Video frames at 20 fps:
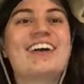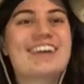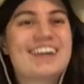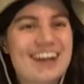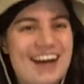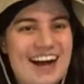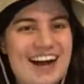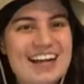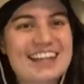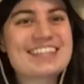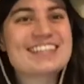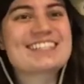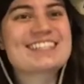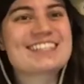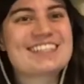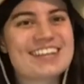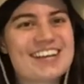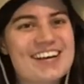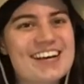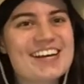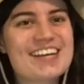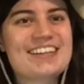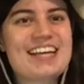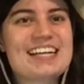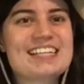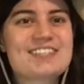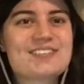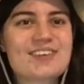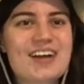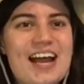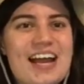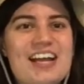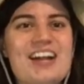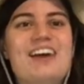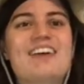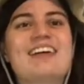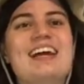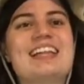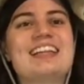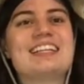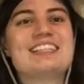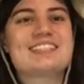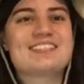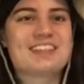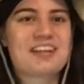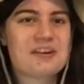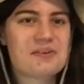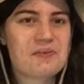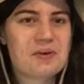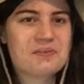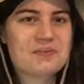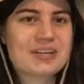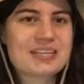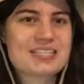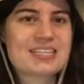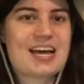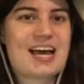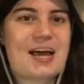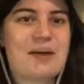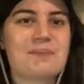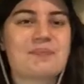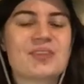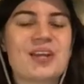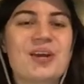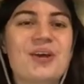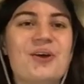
God is good. That's right. All right, let's try it one more time.